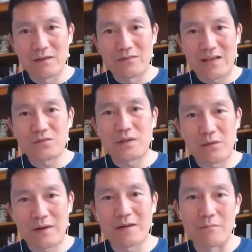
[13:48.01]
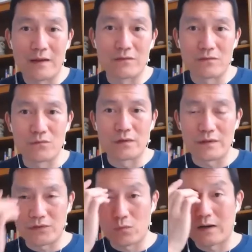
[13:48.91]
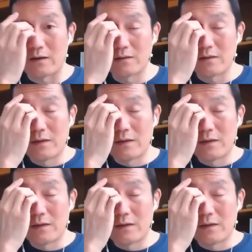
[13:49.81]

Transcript: That's what I recommend really as well.